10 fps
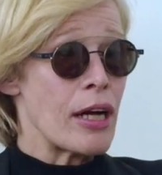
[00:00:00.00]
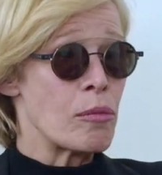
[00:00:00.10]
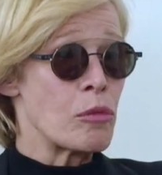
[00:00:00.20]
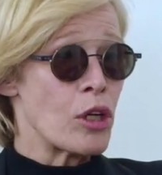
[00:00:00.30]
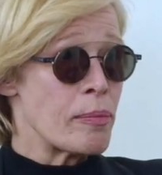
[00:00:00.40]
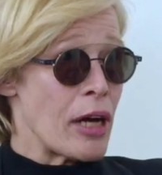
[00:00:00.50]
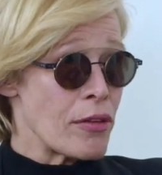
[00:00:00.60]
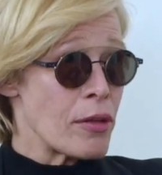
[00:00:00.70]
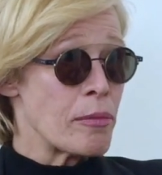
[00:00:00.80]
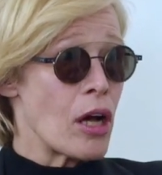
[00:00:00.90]
out more
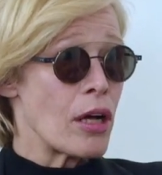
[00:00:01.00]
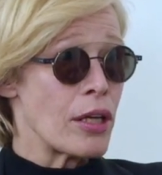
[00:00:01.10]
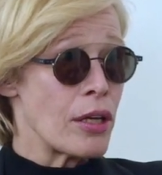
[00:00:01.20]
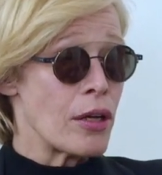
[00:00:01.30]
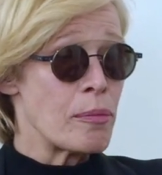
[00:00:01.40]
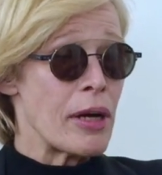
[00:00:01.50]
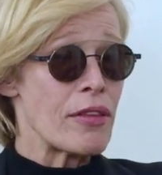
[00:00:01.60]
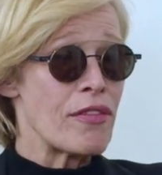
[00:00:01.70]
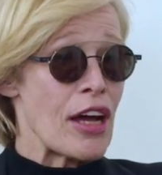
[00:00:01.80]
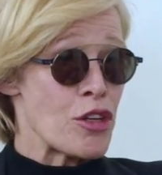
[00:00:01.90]
about about
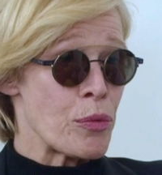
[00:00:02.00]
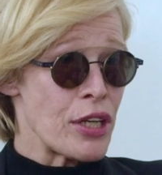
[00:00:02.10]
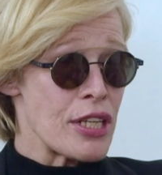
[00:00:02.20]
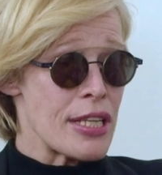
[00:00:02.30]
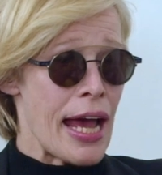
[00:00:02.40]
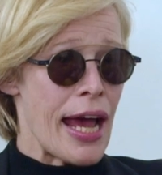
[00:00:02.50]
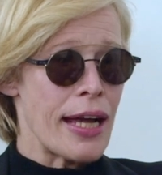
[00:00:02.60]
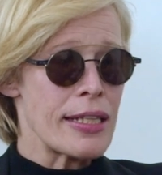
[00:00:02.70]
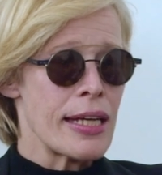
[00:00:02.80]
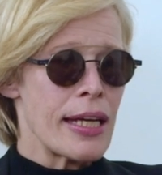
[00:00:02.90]
the Fashion Workers
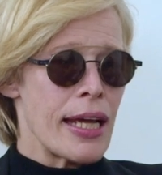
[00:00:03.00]
Act,